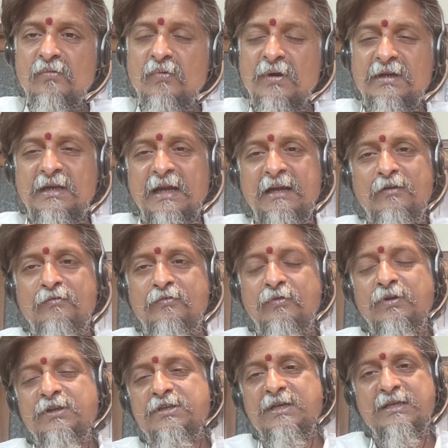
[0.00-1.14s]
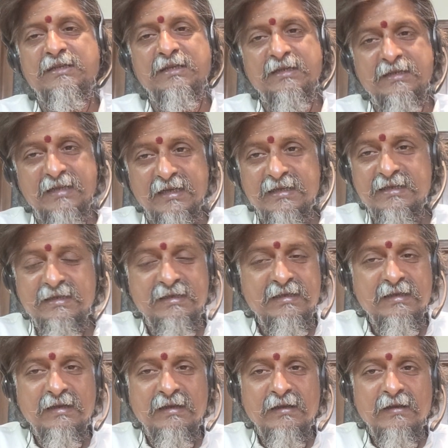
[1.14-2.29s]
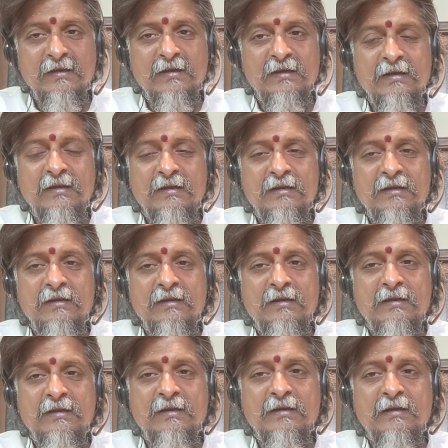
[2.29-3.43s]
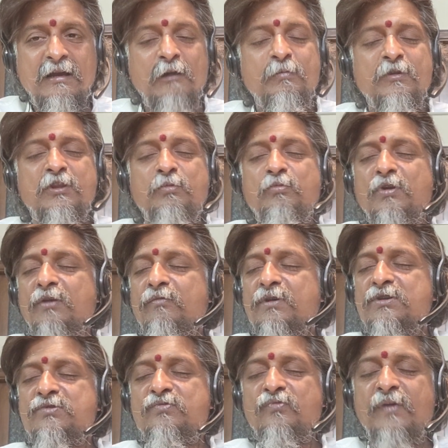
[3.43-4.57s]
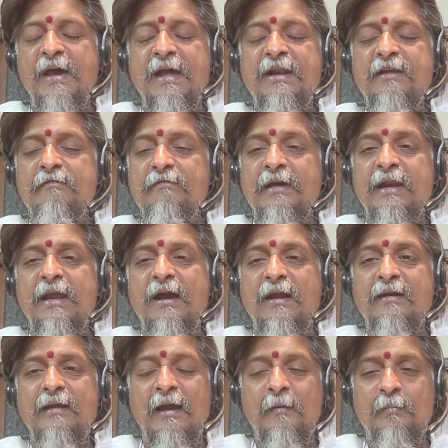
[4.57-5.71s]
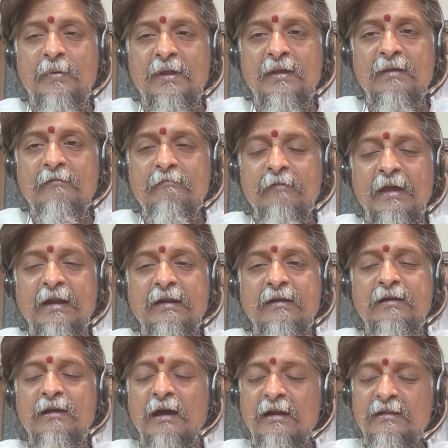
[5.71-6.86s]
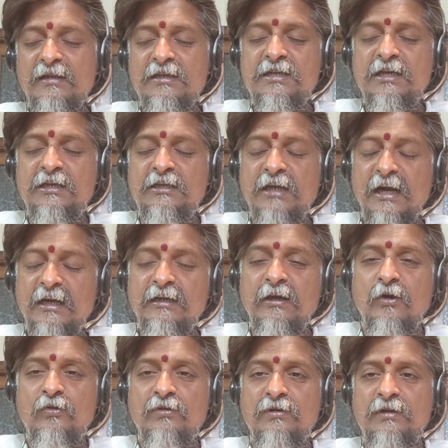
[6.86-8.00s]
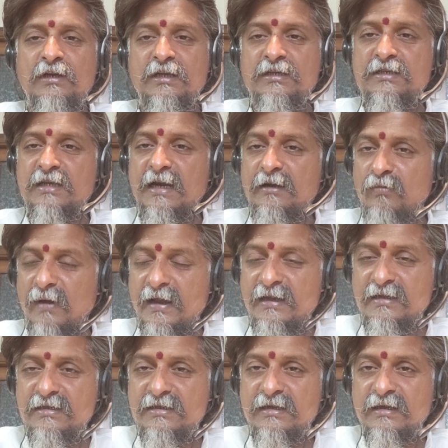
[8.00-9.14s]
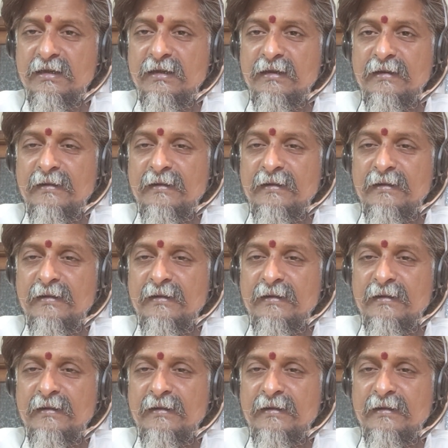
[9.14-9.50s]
What kind of foolishness is this? Ganapati Muni was very, very unhappy when Gandhiji turned down his advice.